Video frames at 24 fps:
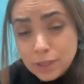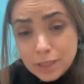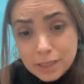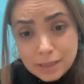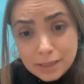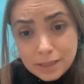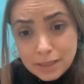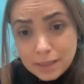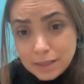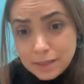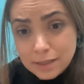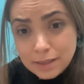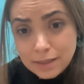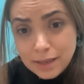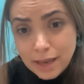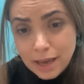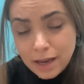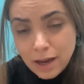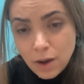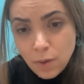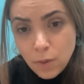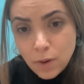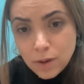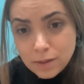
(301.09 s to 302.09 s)
46
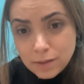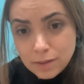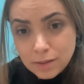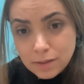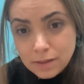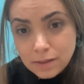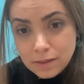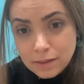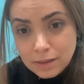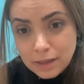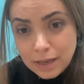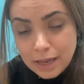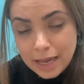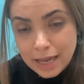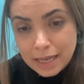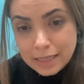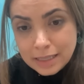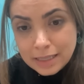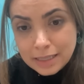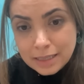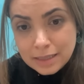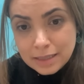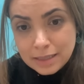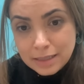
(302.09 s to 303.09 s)
gigawatts
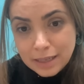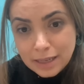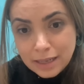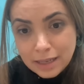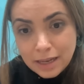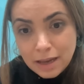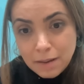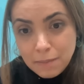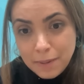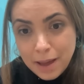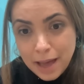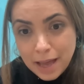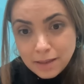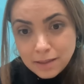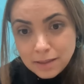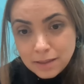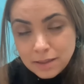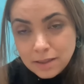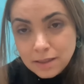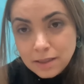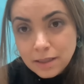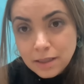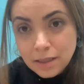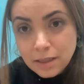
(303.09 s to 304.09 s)
added
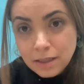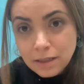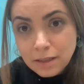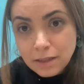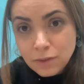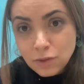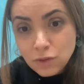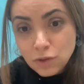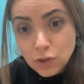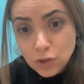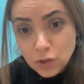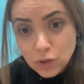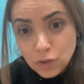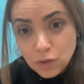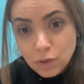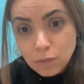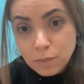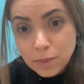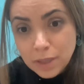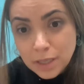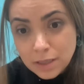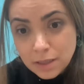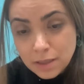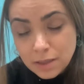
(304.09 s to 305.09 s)
capacity just
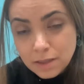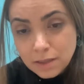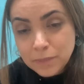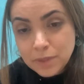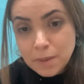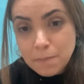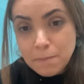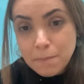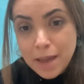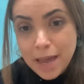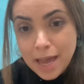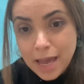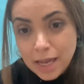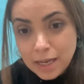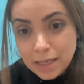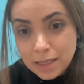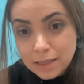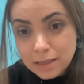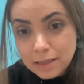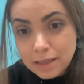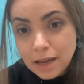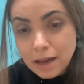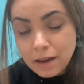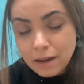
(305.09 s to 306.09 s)
to meet
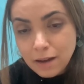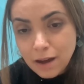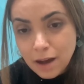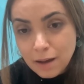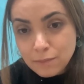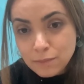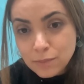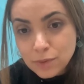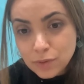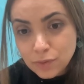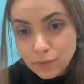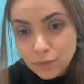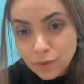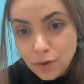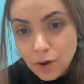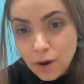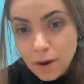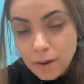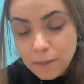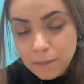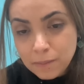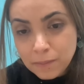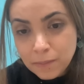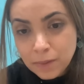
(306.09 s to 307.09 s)
demand that comes
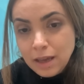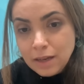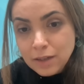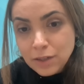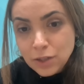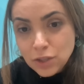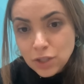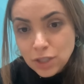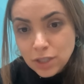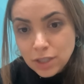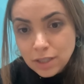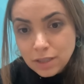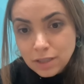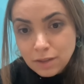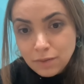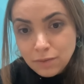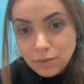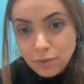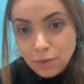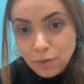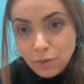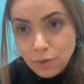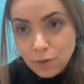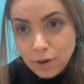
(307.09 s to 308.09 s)
from energy
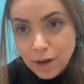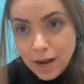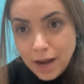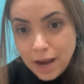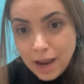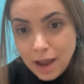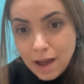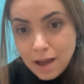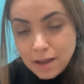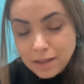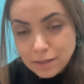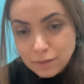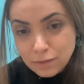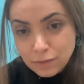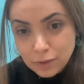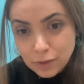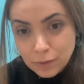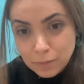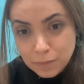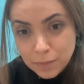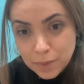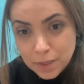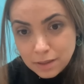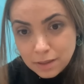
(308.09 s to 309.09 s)
needed for AI
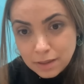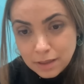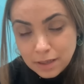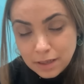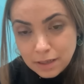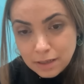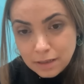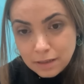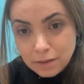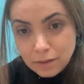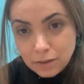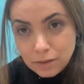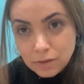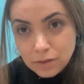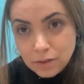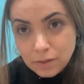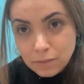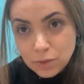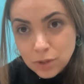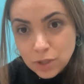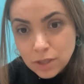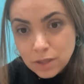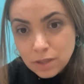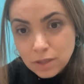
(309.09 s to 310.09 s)
development and
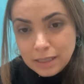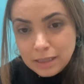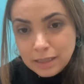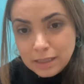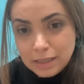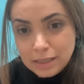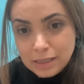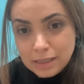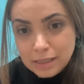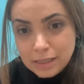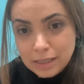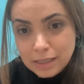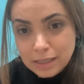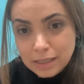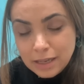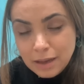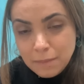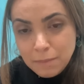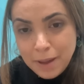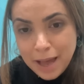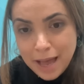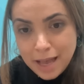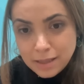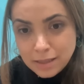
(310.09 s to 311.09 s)
consumption. That's
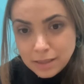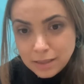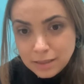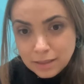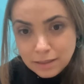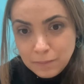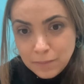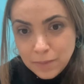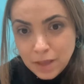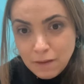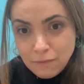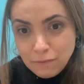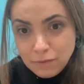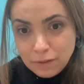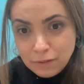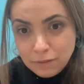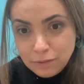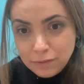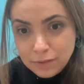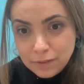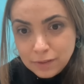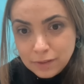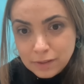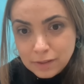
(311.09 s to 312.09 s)
a capacity that
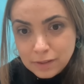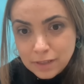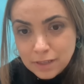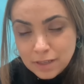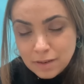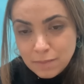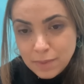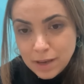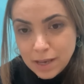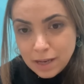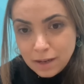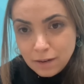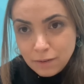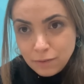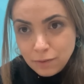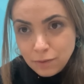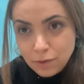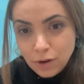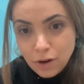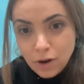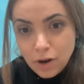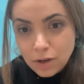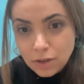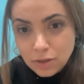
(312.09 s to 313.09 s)
fulfills the demand
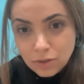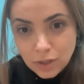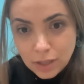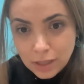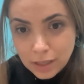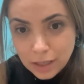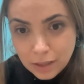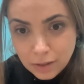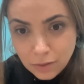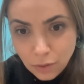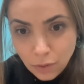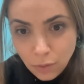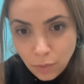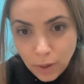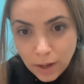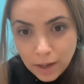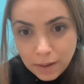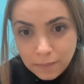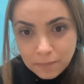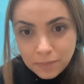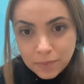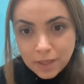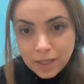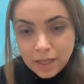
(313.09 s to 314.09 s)
for a country like
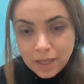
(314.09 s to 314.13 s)
Norway.